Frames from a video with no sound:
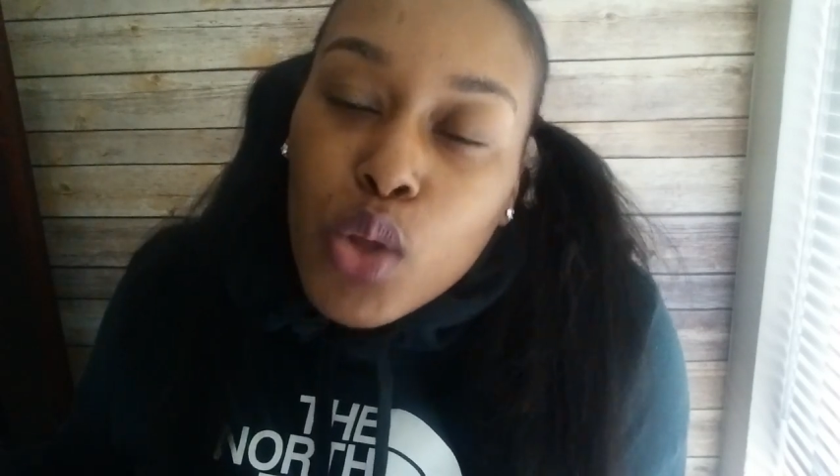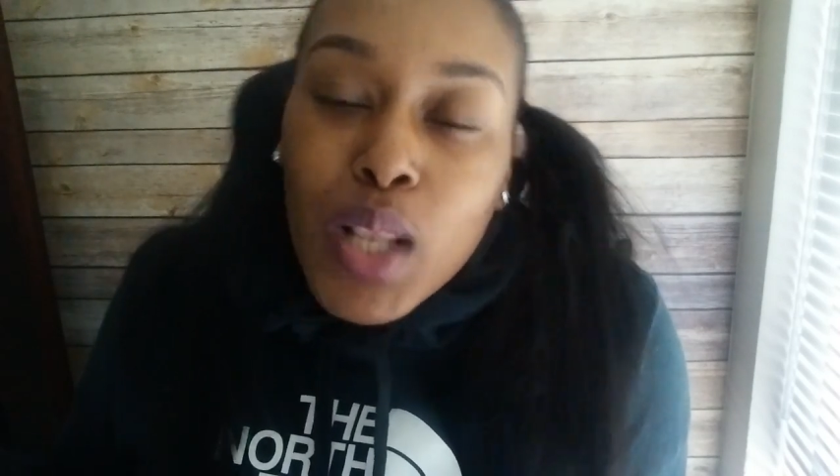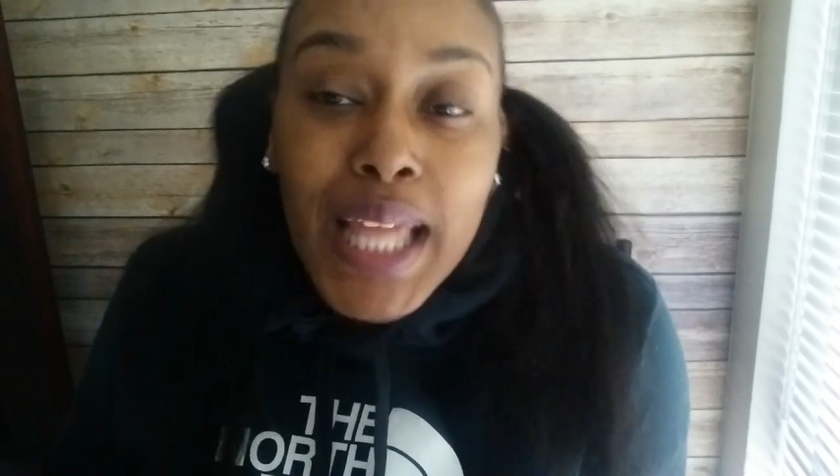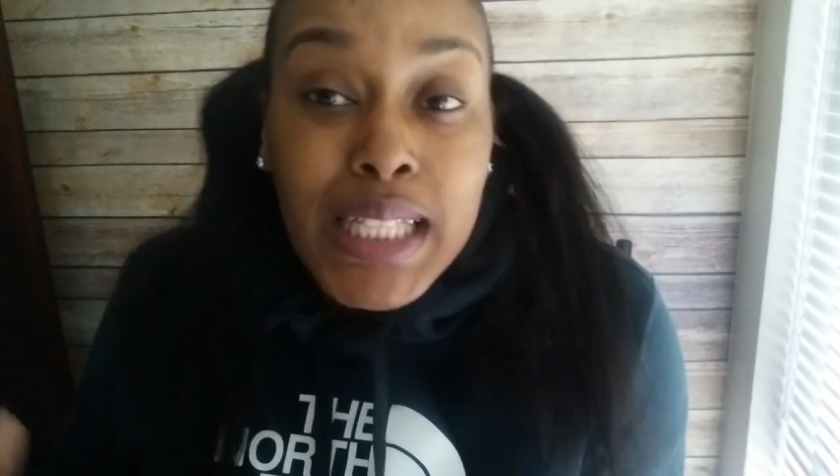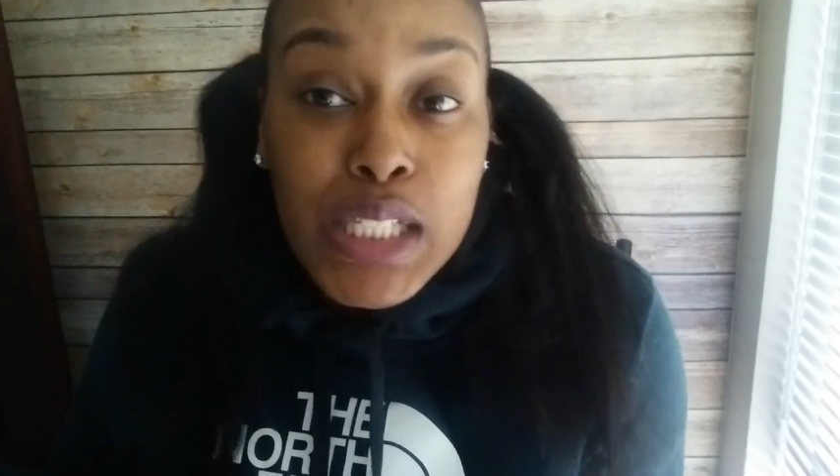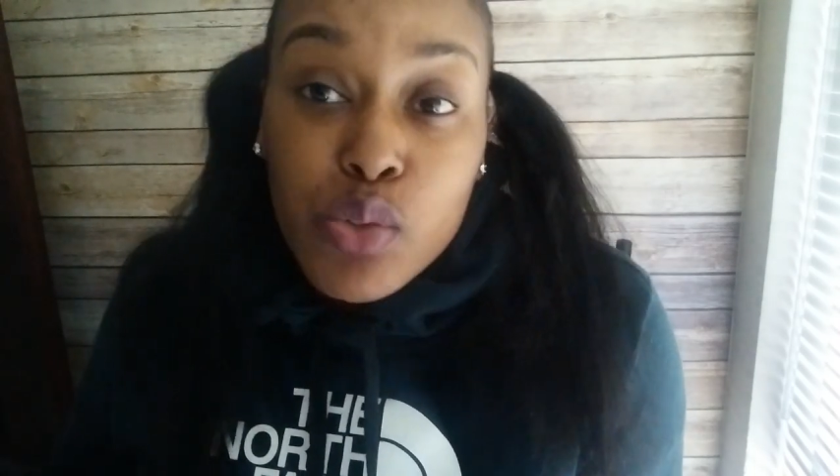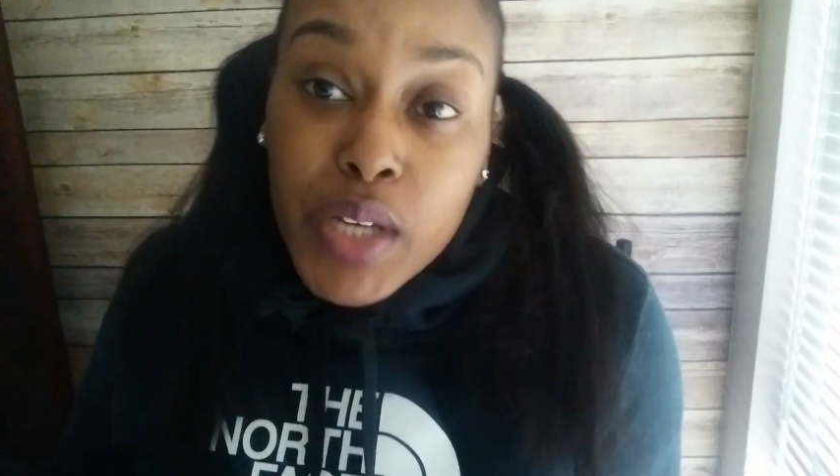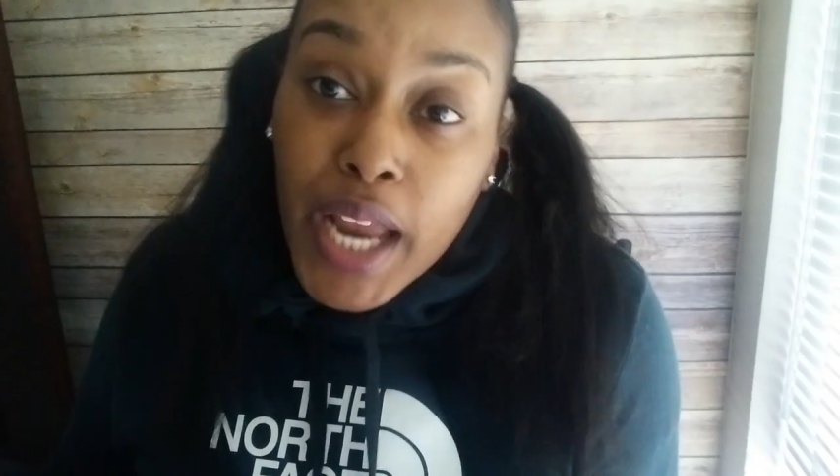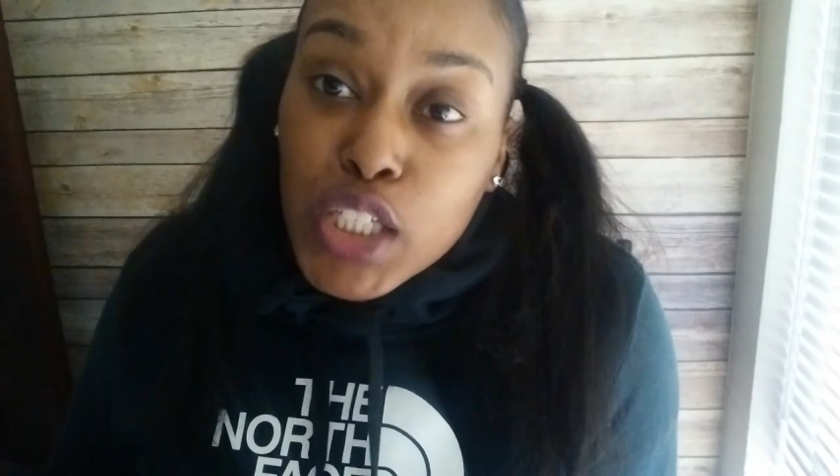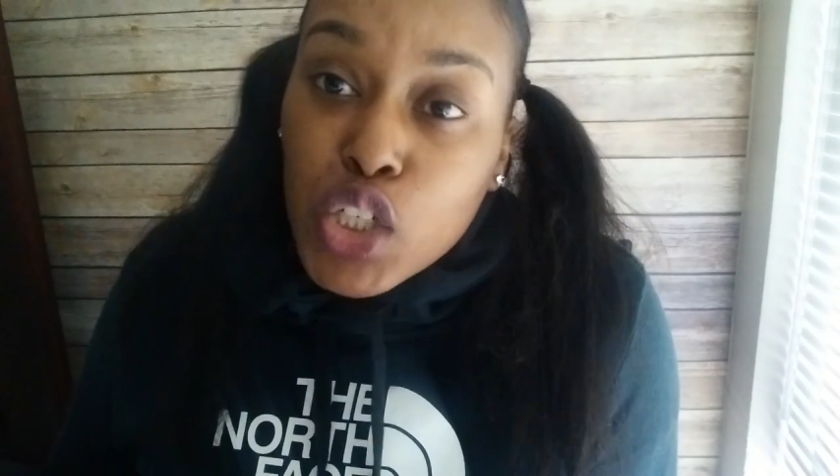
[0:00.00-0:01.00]
You like this
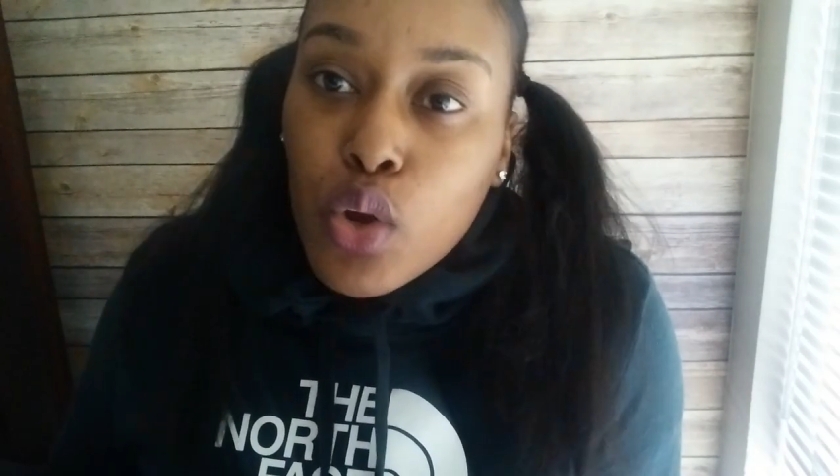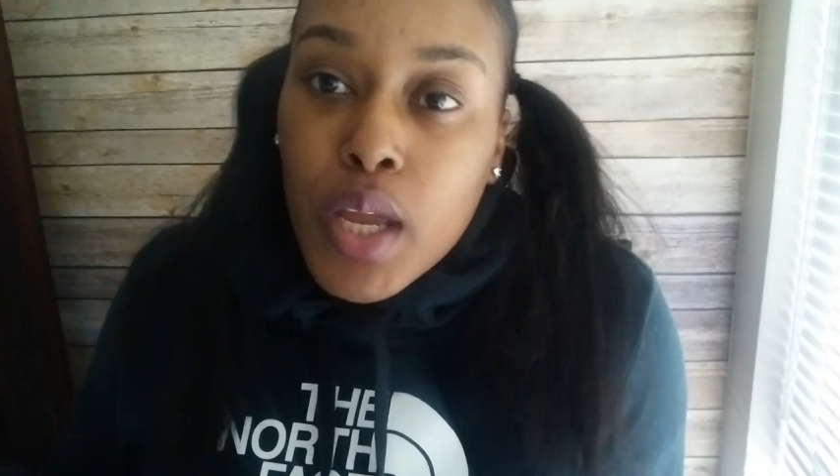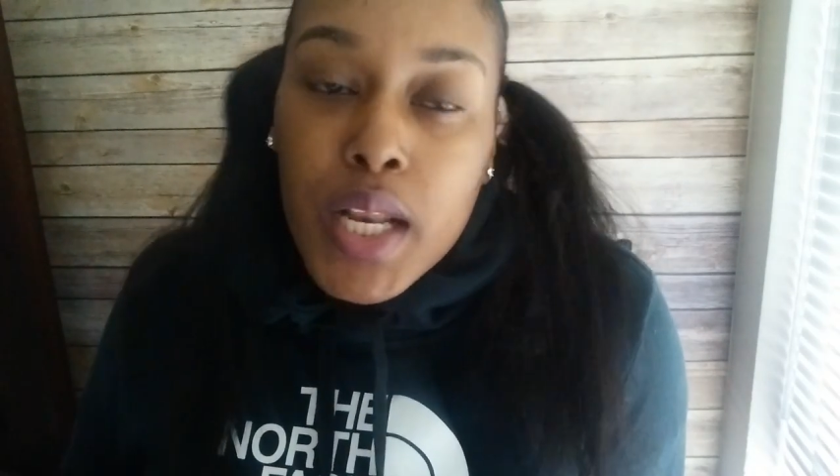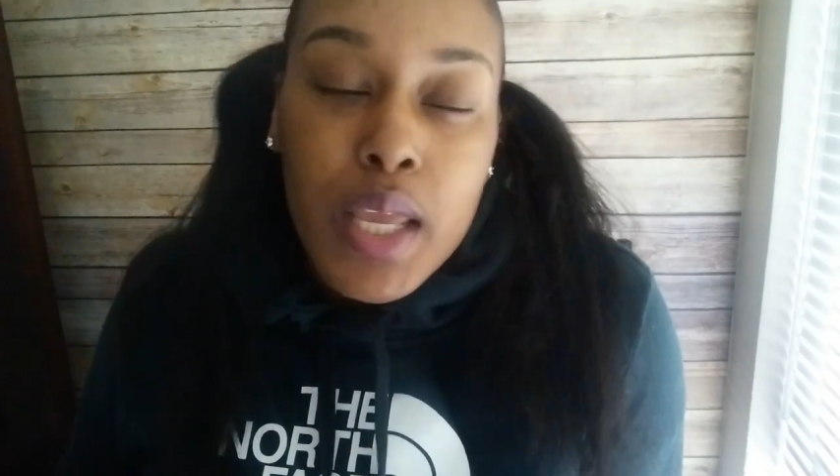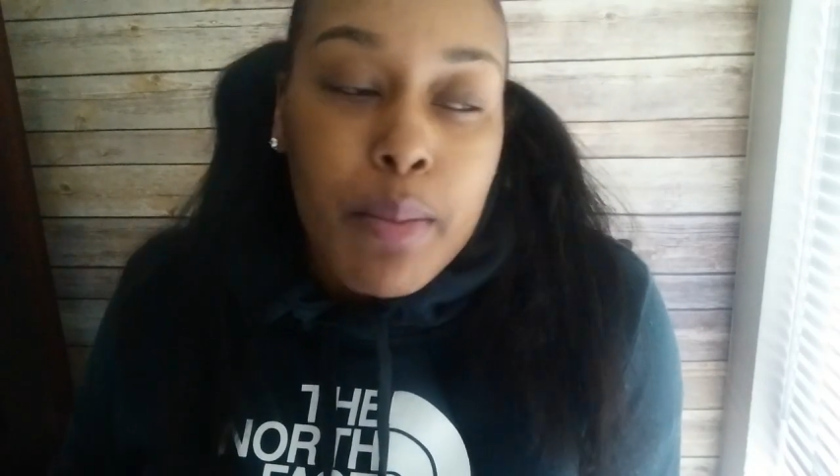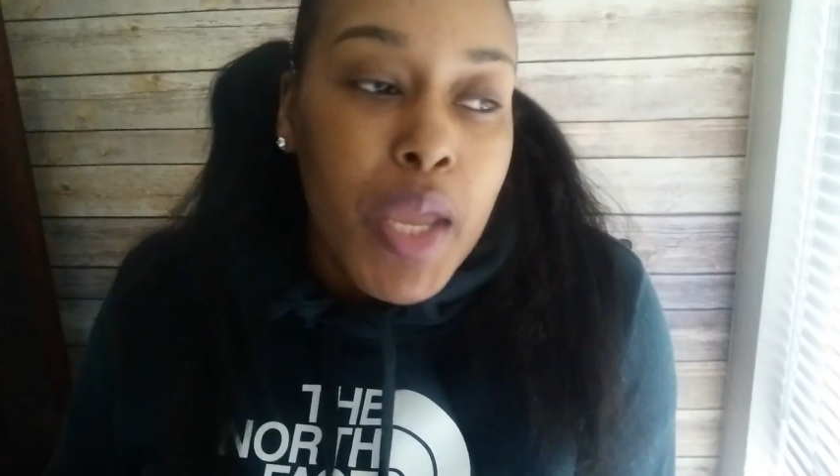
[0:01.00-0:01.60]
reaction, go ahead and give